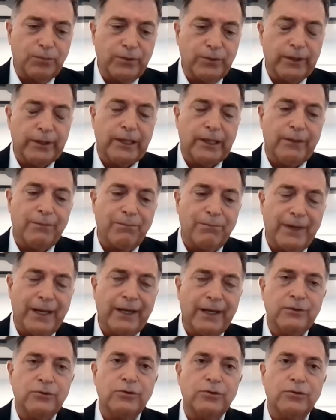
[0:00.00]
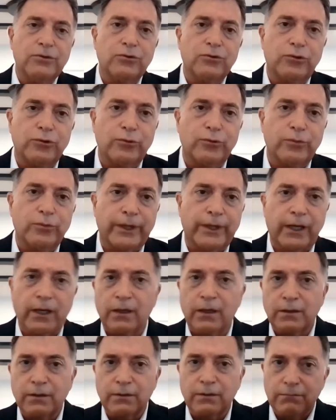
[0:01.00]
imagine
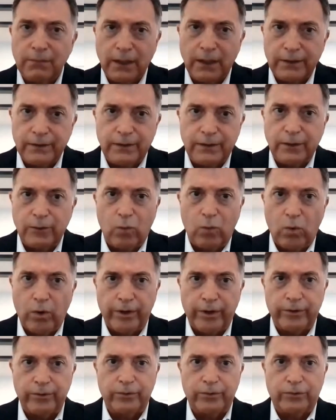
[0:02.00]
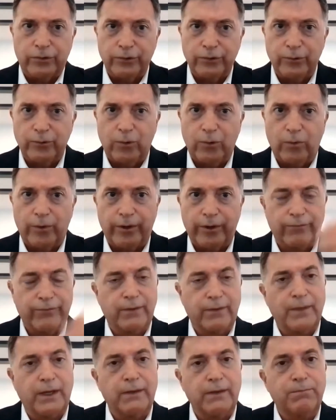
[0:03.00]
doing idea 1 or 2 or whatever they
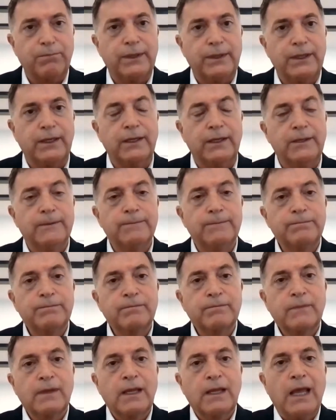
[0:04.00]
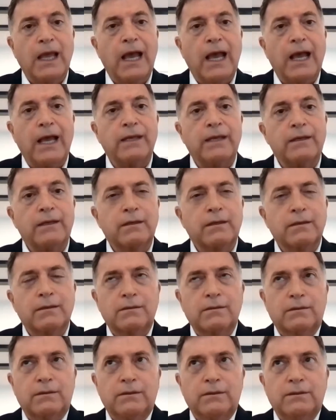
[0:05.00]
might be, and
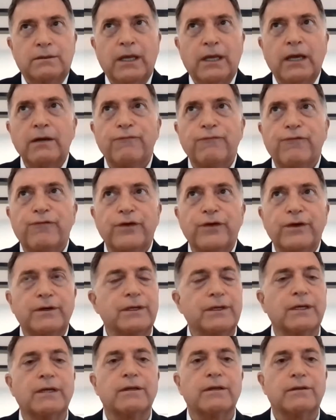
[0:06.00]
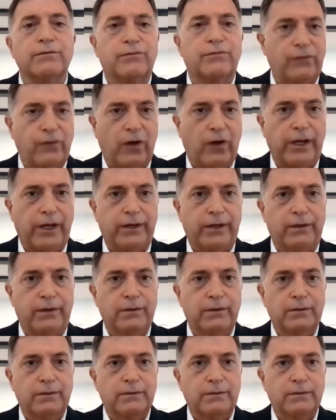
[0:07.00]
you'll get a feeling inside.
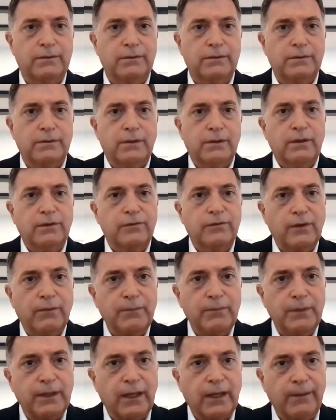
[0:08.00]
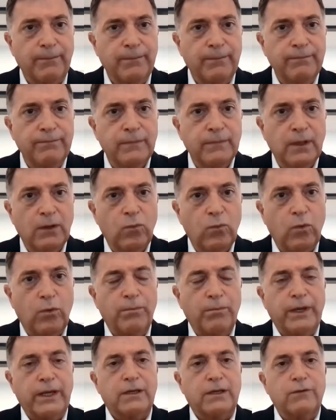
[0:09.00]
Some of them will
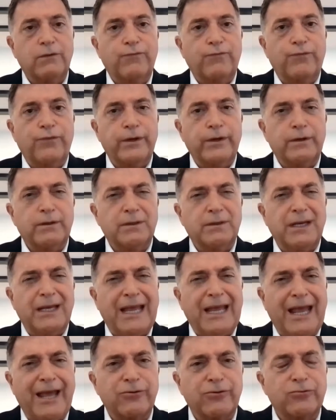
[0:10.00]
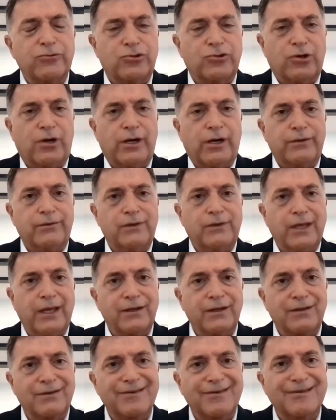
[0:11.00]
make you feel energized and
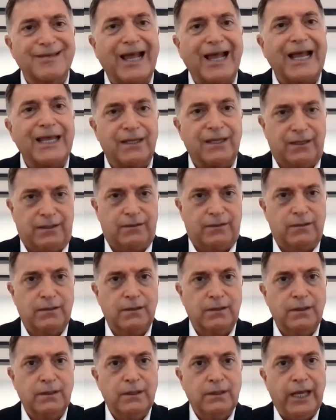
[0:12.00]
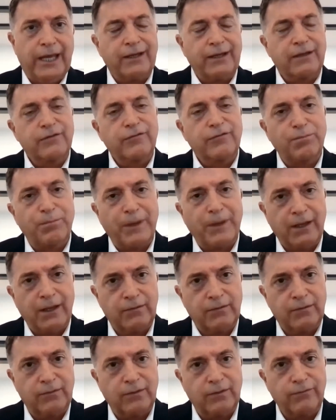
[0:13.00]
excited and
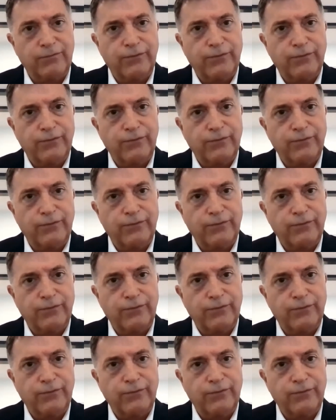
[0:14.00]
expansive.